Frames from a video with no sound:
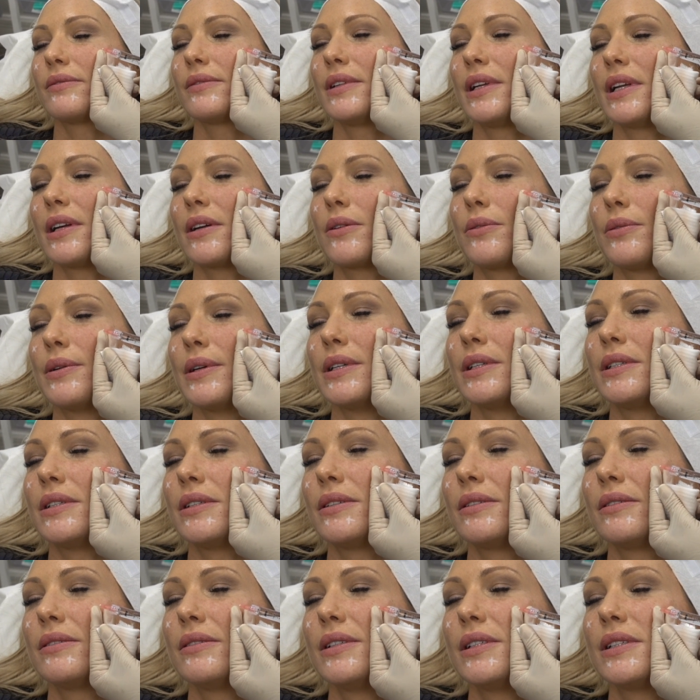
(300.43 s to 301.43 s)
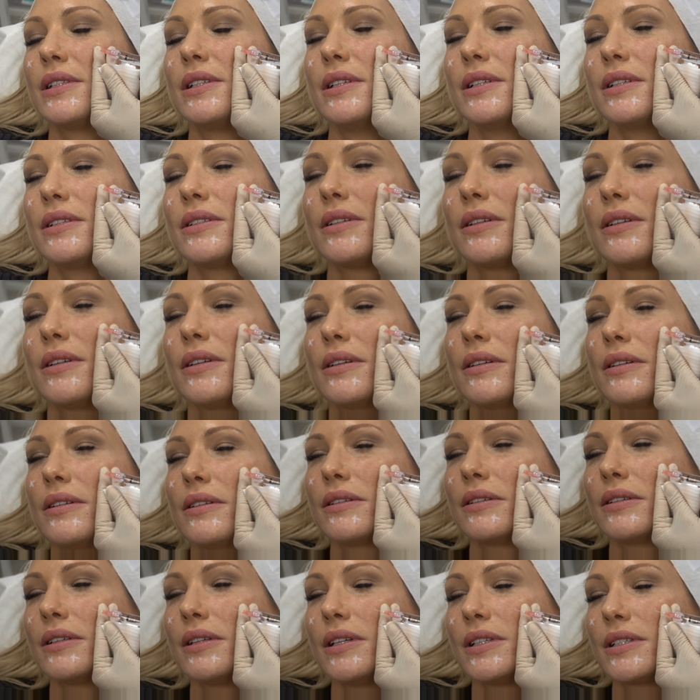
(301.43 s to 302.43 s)
liquid, isn't it, darling?
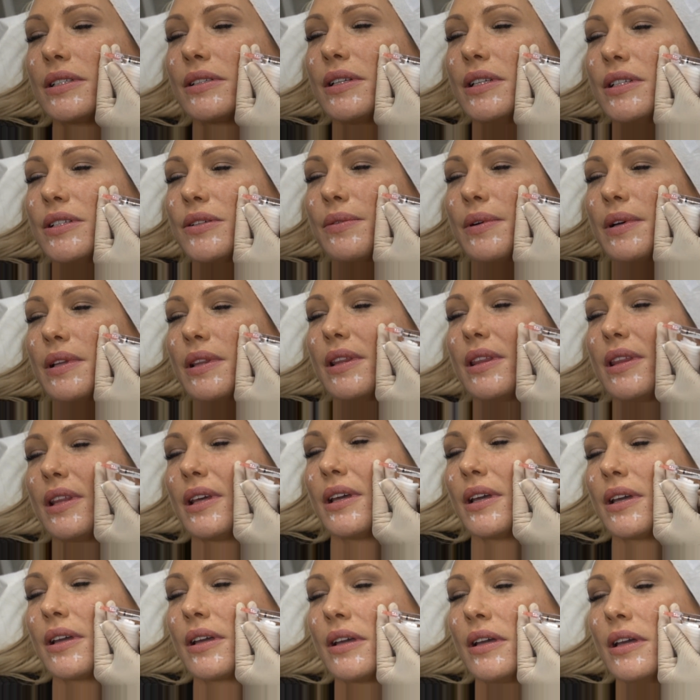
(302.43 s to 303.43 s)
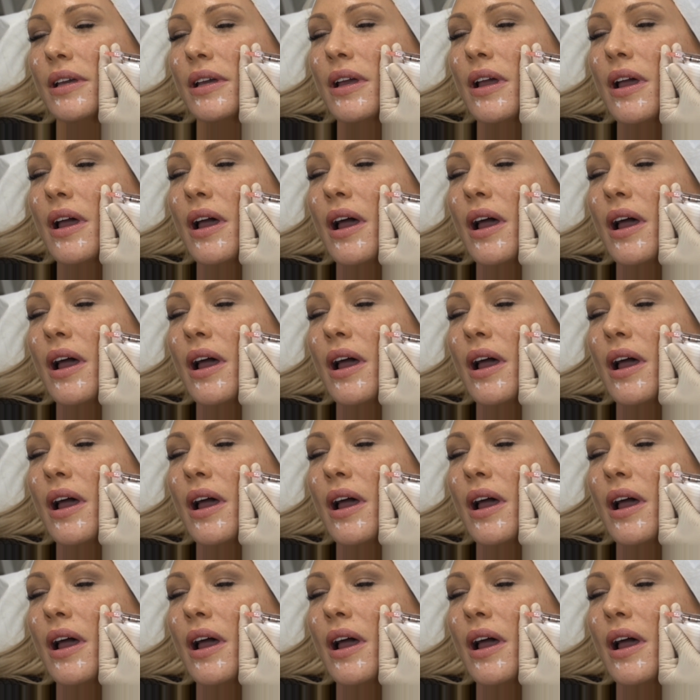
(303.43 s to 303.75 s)
It's quite thick.